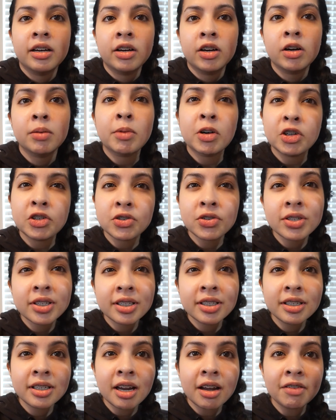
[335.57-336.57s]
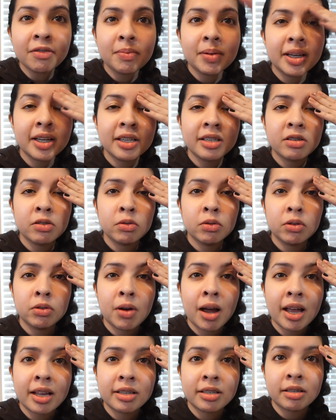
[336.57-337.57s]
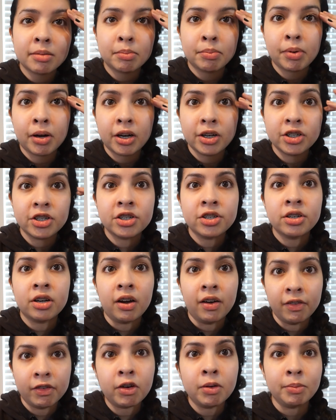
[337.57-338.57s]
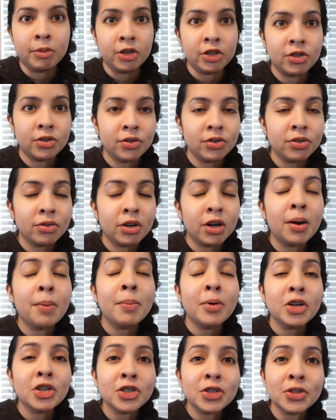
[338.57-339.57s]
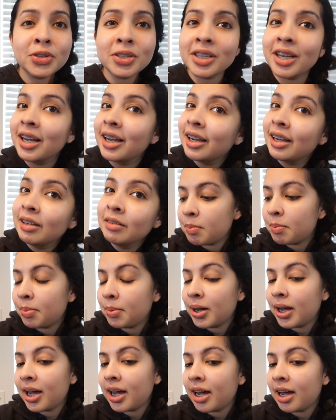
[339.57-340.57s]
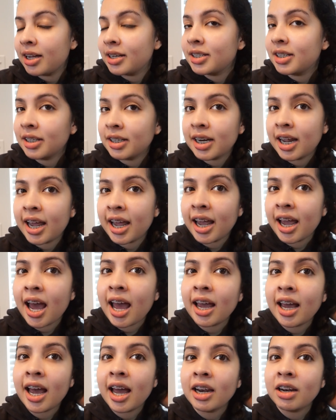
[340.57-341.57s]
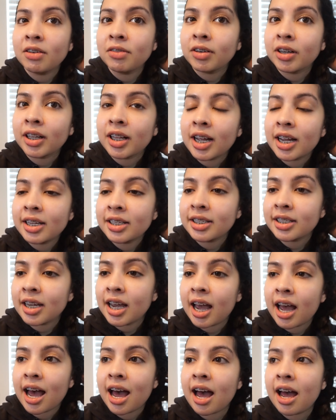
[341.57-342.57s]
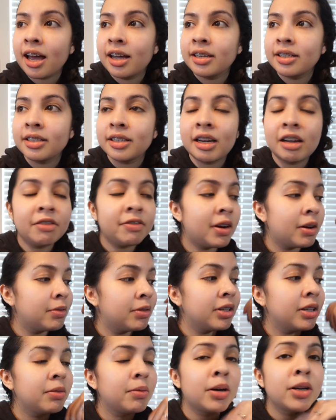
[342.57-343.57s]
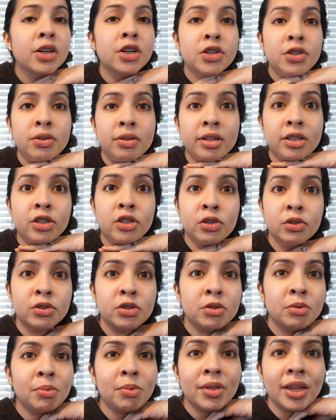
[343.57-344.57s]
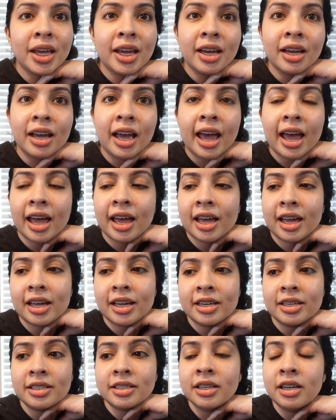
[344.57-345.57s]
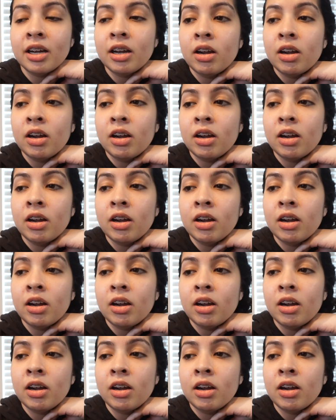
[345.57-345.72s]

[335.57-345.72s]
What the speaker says: commercials and stuff because Hulu has a bunch of commercials. But today I kind of realized that if I really want to do this YouTube thing and